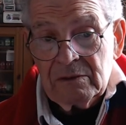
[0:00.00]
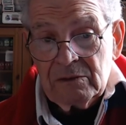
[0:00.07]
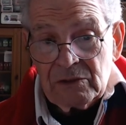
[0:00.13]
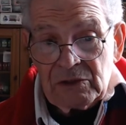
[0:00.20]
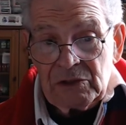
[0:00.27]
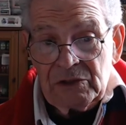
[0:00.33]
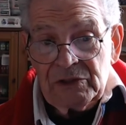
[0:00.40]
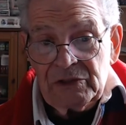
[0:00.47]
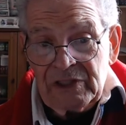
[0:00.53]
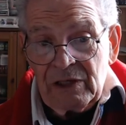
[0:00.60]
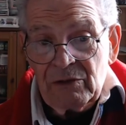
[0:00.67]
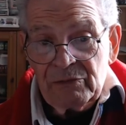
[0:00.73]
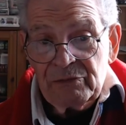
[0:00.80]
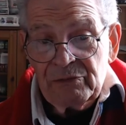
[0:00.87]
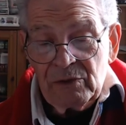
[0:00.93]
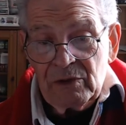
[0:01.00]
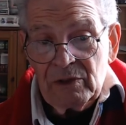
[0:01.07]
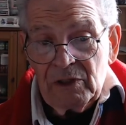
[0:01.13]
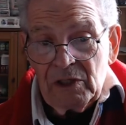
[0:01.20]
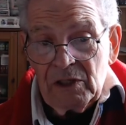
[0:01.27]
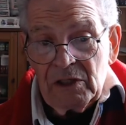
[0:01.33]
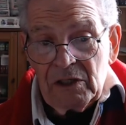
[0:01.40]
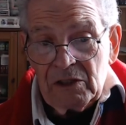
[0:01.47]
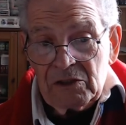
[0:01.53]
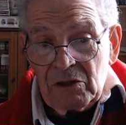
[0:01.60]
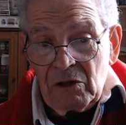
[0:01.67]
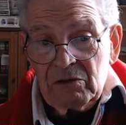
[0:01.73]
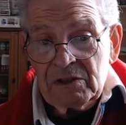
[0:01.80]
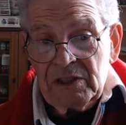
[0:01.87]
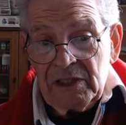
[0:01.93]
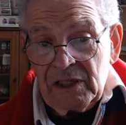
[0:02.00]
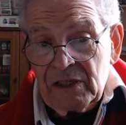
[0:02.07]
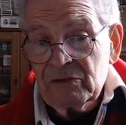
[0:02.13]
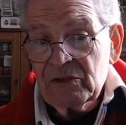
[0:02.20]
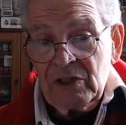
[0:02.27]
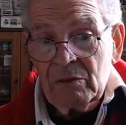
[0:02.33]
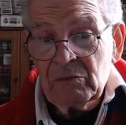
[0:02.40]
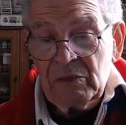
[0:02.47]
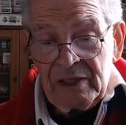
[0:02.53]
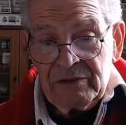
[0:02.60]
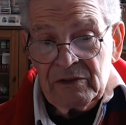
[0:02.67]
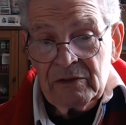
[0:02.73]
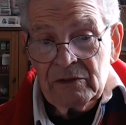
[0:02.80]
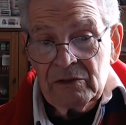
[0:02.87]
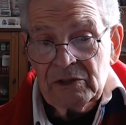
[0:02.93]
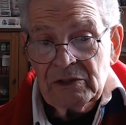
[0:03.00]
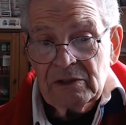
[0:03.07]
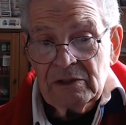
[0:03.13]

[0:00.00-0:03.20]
Turns out for a Cockney and some Londoners.